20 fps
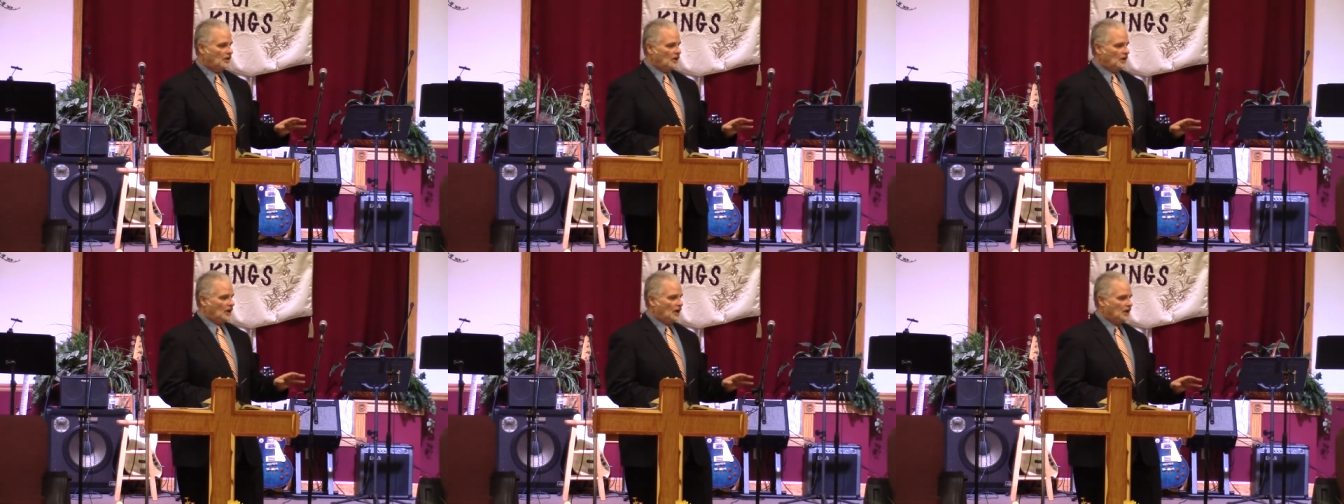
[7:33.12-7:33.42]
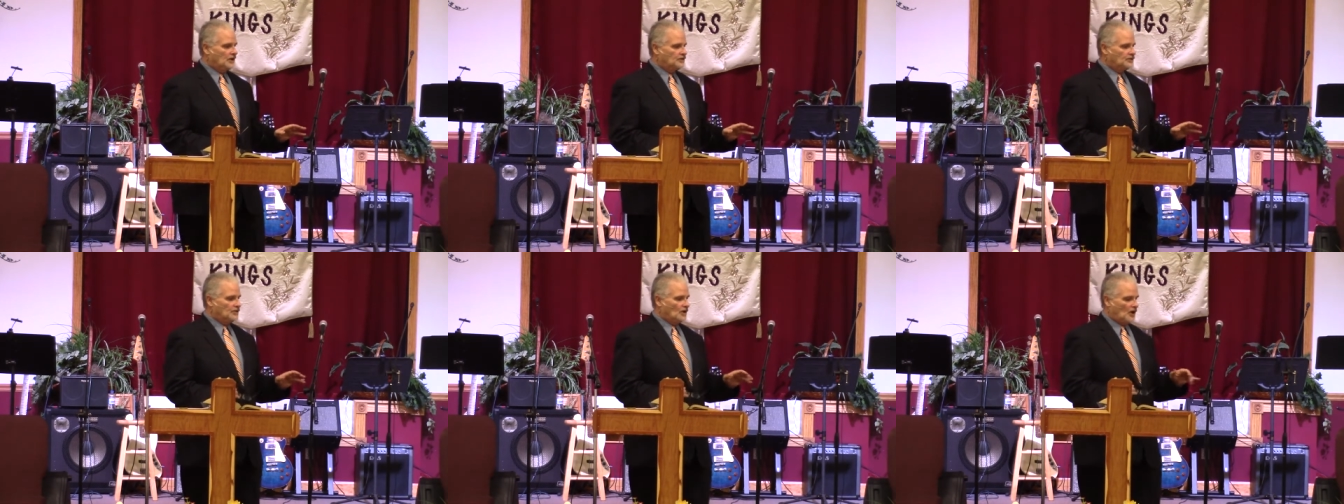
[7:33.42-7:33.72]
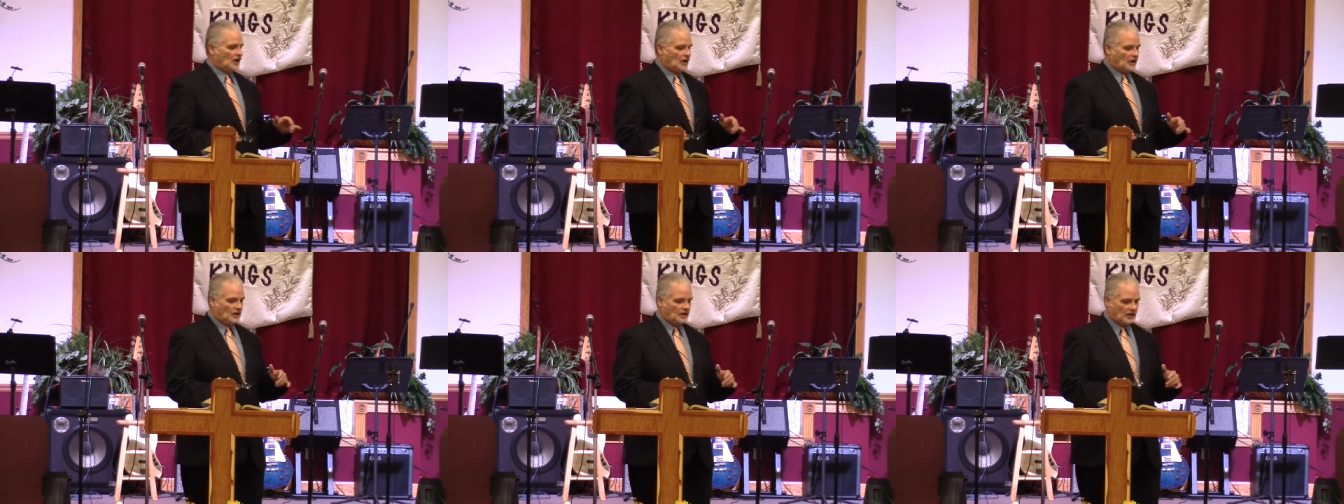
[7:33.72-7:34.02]
He's
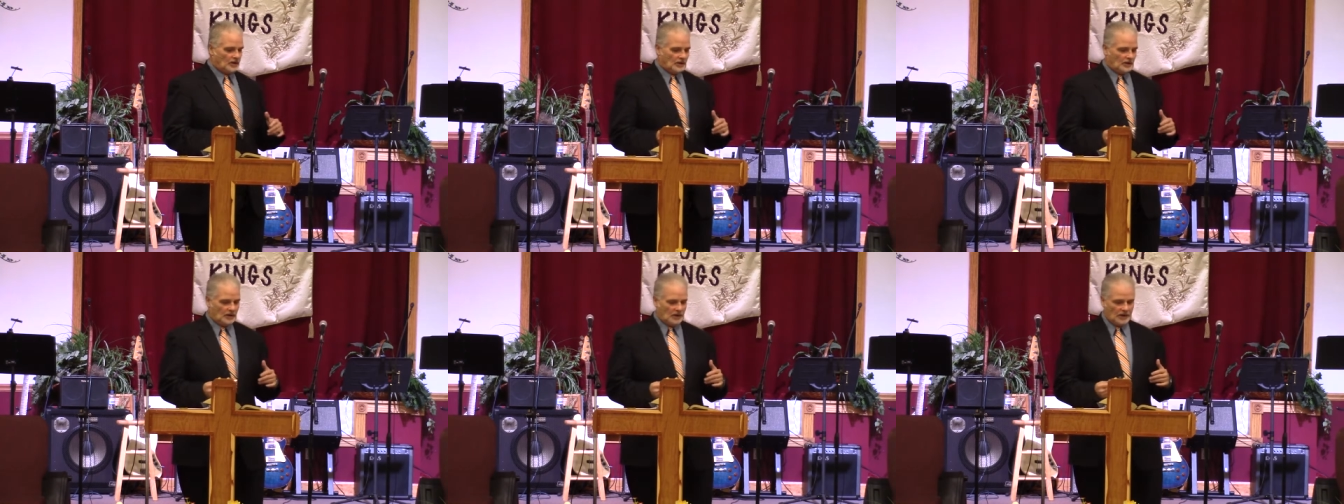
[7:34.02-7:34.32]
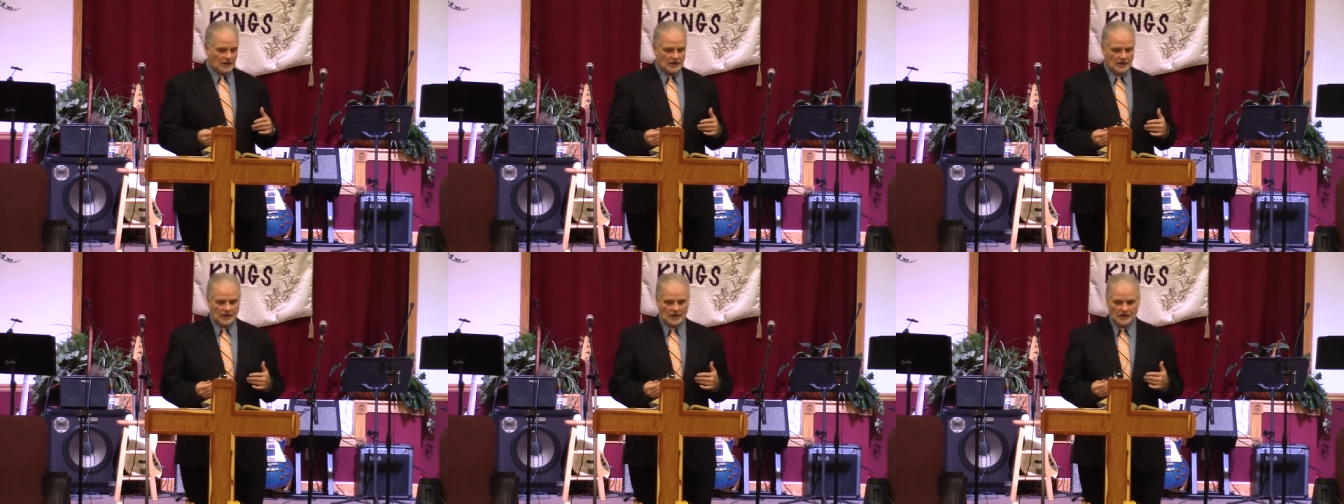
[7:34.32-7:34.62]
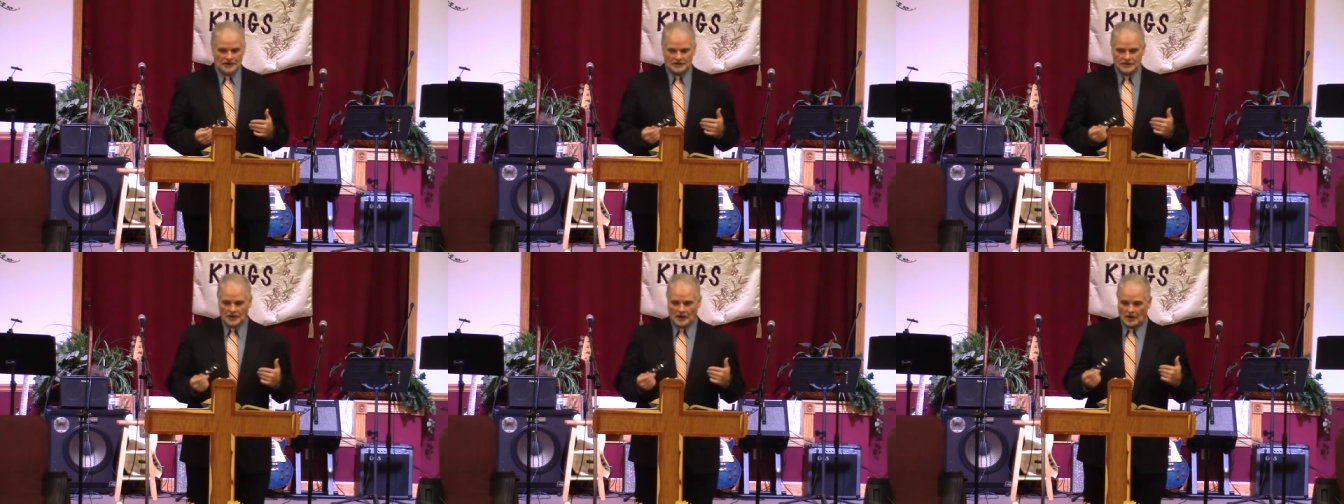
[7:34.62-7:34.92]
not, he,
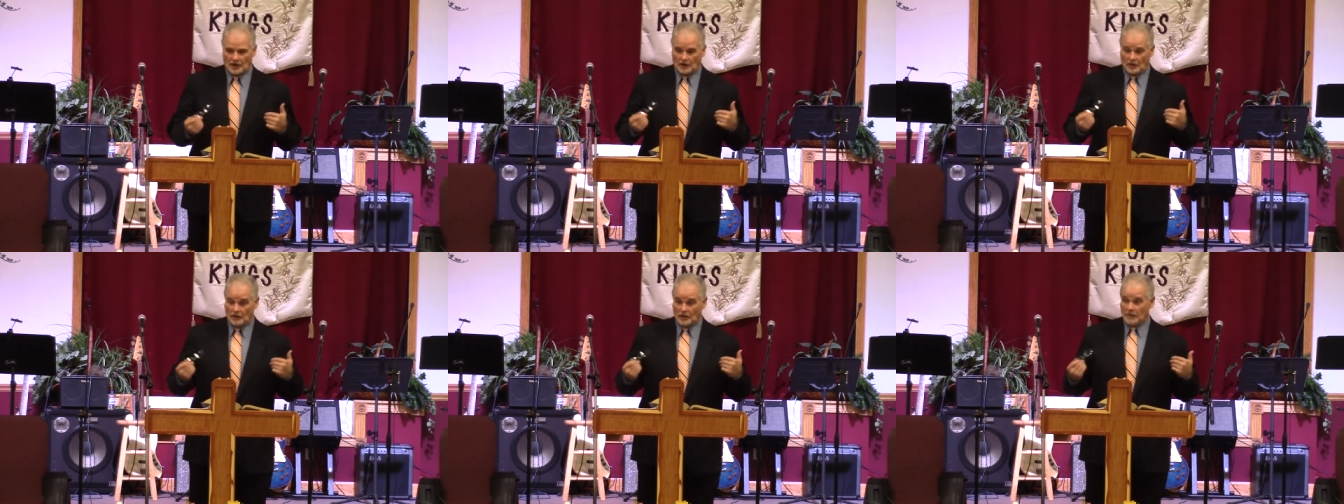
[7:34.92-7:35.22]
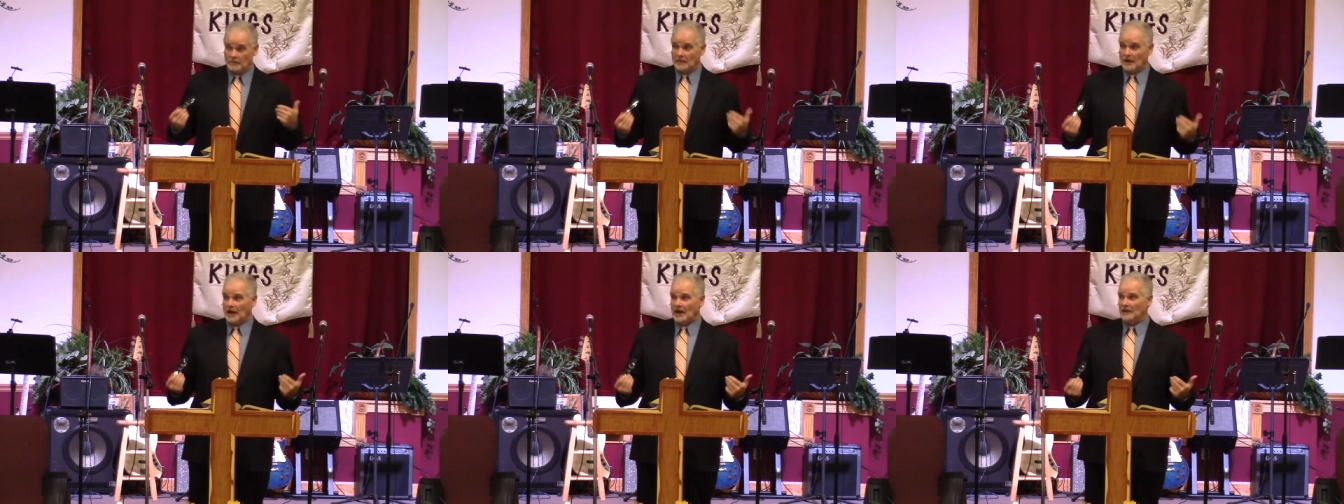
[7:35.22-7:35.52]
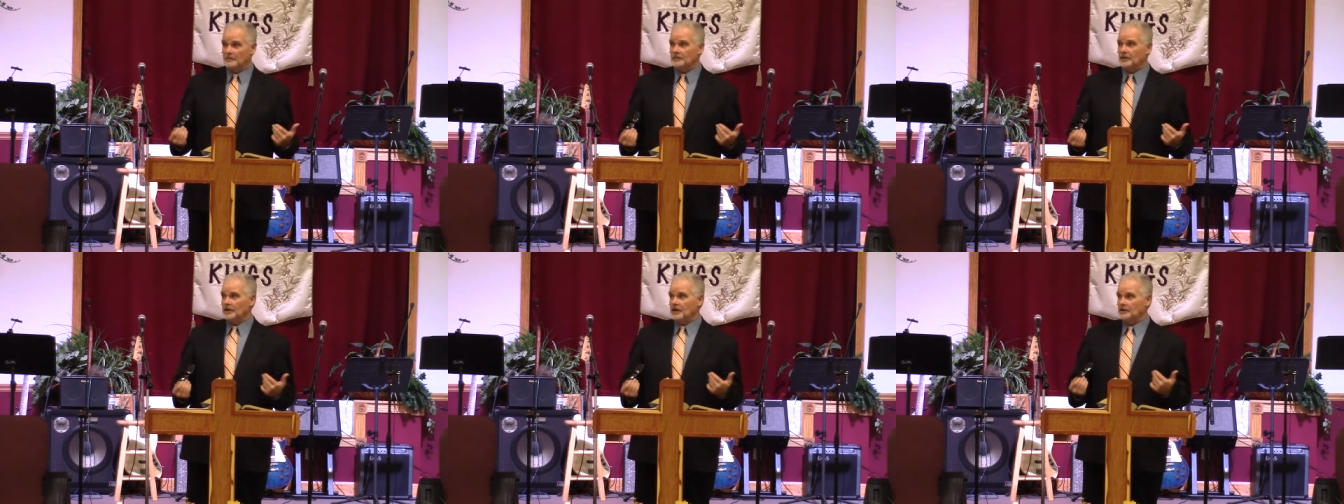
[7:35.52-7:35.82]
he's not only, in
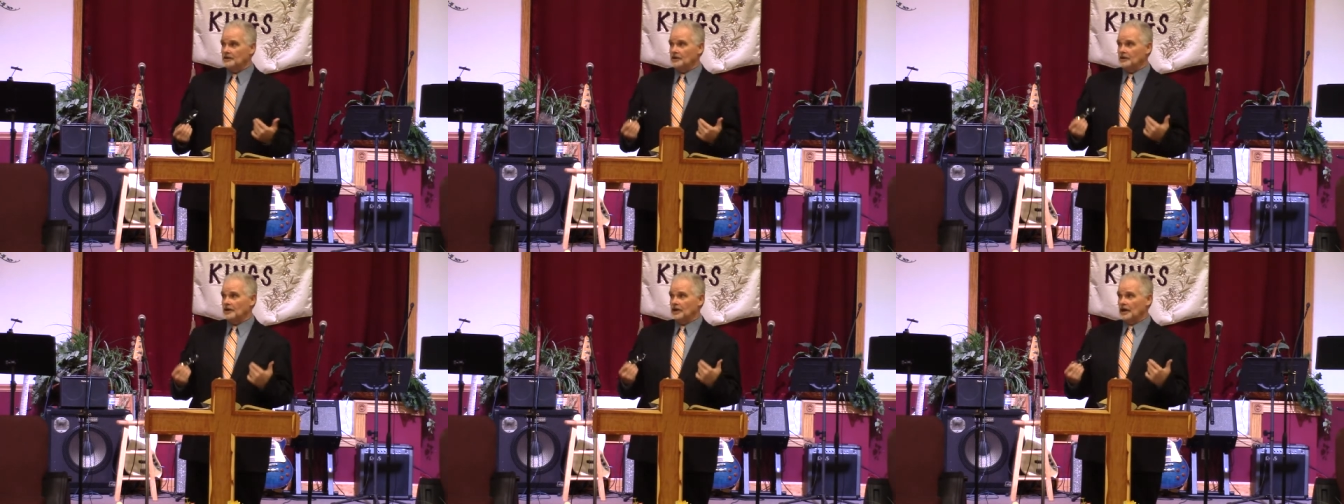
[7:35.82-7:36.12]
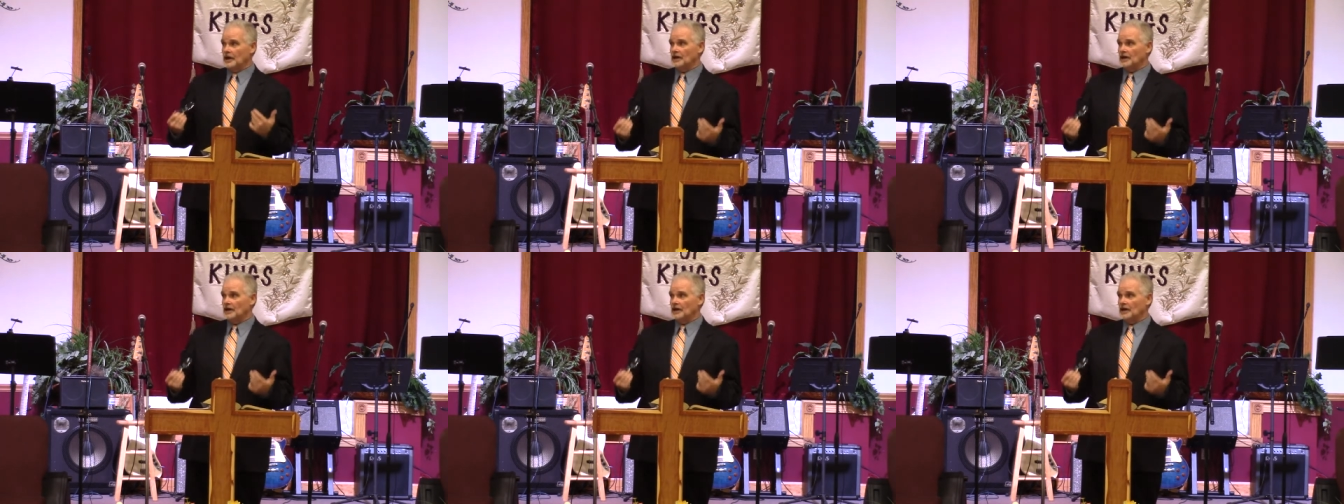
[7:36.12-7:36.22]
my opinion,